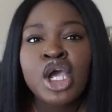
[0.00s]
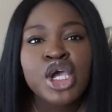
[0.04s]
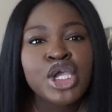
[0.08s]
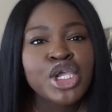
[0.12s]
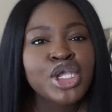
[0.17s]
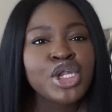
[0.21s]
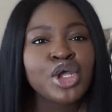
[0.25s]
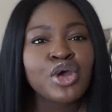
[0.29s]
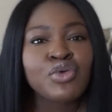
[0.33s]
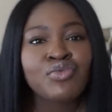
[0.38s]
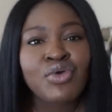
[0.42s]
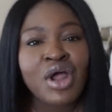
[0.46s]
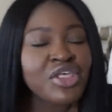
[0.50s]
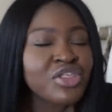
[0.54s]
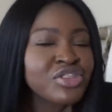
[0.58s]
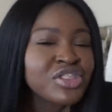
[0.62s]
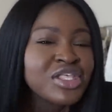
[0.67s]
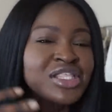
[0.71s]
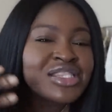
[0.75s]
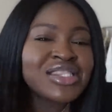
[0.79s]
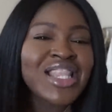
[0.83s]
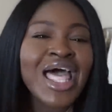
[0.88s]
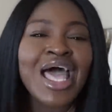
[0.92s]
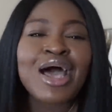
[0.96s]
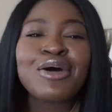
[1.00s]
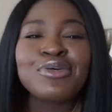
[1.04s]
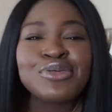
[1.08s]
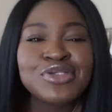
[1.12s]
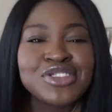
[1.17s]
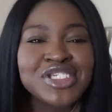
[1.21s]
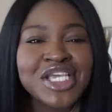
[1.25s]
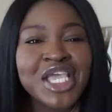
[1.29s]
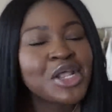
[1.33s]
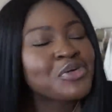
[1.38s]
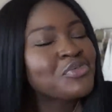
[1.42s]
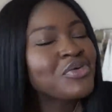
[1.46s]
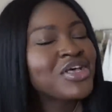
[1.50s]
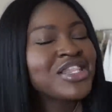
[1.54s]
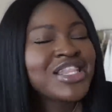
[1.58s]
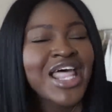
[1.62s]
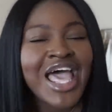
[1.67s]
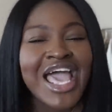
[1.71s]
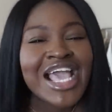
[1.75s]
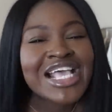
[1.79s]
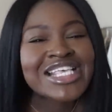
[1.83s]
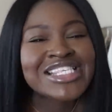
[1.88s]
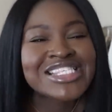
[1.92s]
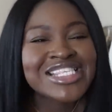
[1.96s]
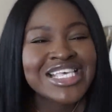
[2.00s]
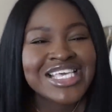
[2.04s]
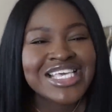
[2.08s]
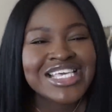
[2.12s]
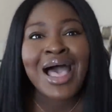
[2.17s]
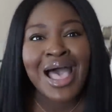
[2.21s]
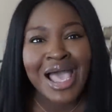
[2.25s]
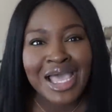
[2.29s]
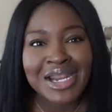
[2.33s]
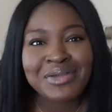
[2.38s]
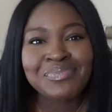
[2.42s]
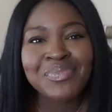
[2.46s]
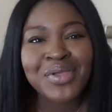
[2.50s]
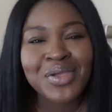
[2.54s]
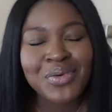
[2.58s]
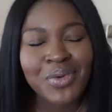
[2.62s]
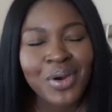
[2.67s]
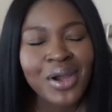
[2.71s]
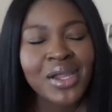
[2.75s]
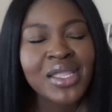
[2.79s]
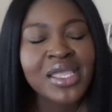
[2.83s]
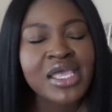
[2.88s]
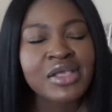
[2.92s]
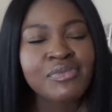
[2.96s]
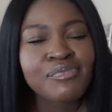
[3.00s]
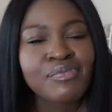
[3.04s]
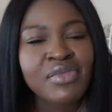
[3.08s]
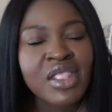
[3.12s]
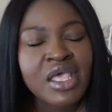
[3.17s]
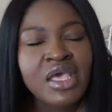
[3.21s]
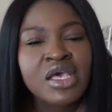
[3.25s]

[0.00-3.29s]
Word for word: you know, rather than lounging and relaxing, I'd be working.